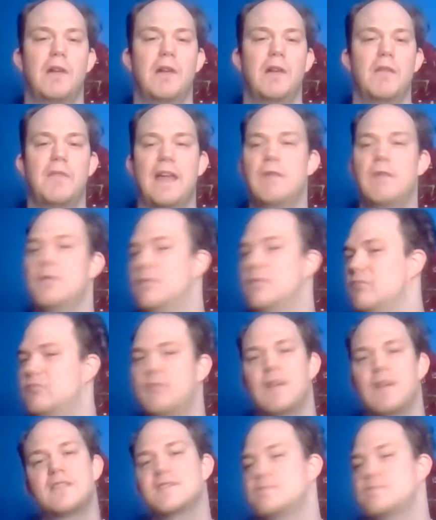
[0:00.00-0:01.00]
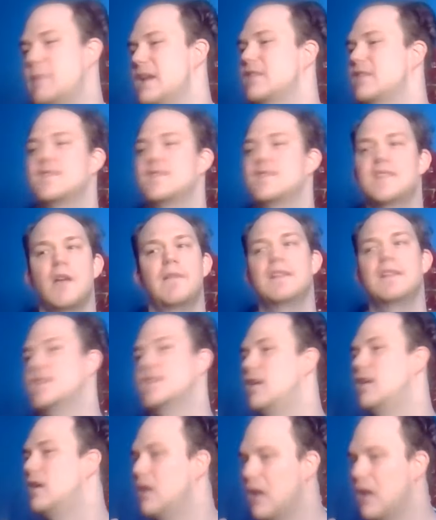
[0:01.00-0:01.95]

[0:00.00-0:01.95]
where they where it's basically someone that's